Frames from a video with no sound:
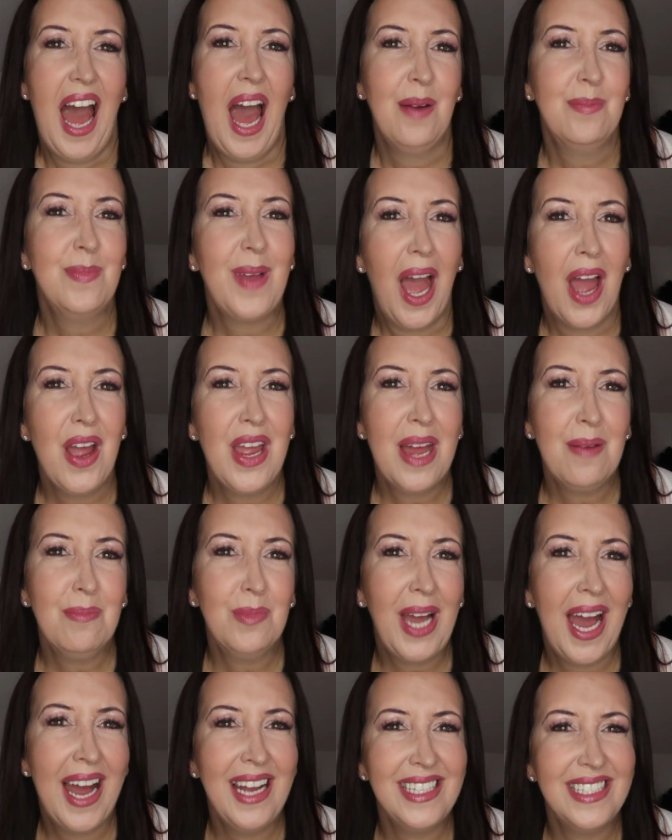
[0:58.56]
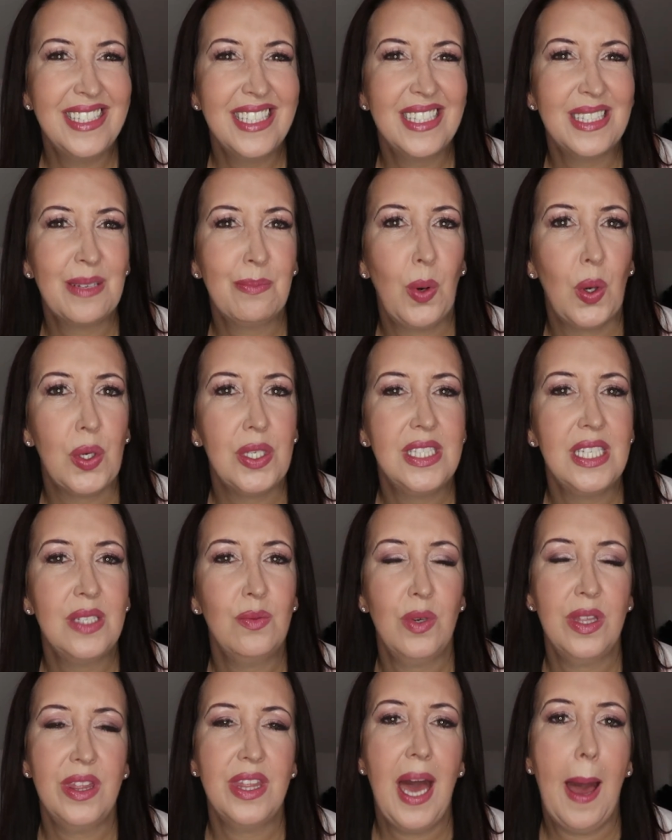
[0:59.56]
I'm, I am kind of disappointed
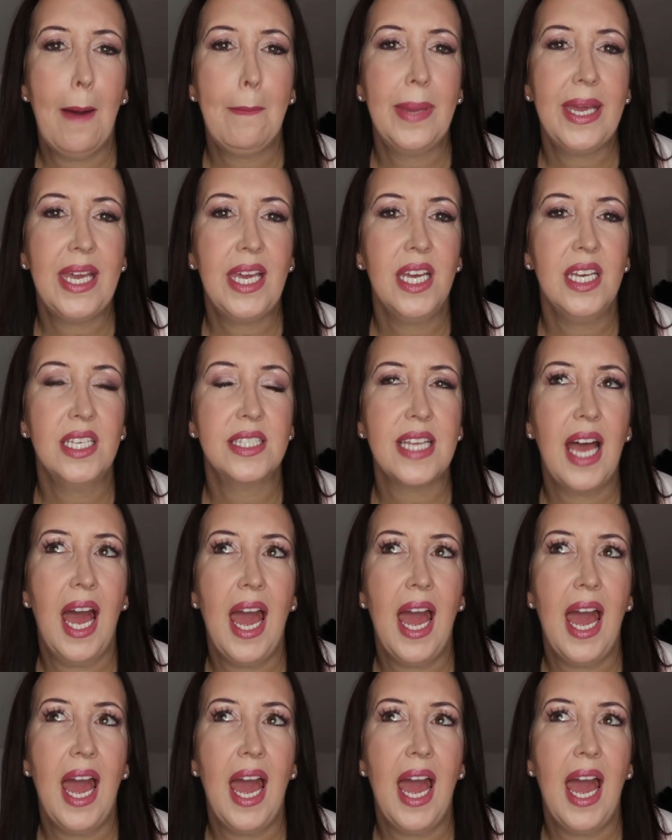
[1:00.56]
with that because